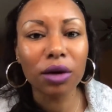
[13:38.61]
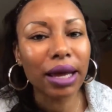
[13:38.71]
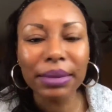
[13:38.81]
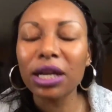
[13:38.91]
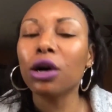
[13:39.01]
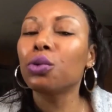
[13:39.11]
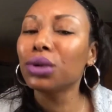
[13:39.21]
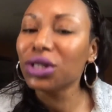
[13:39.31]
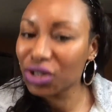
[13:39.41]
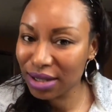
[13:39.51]
Let me know
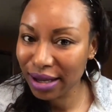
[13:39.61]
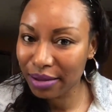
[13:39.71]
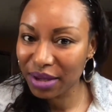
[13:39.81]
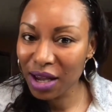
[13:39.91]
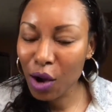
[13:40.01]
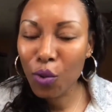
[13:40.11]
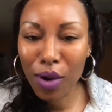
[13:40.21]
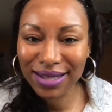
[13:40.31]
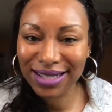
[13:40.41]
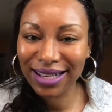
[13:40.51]
which tip
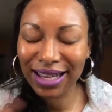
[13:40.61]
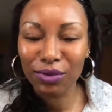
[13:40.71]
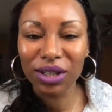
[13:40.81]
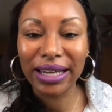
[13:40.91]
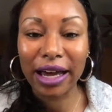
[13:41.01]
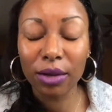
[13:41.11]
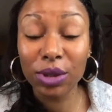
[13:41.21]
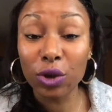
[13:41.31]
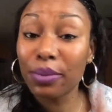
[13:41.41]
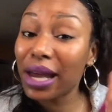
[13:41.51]
was it that really helped you.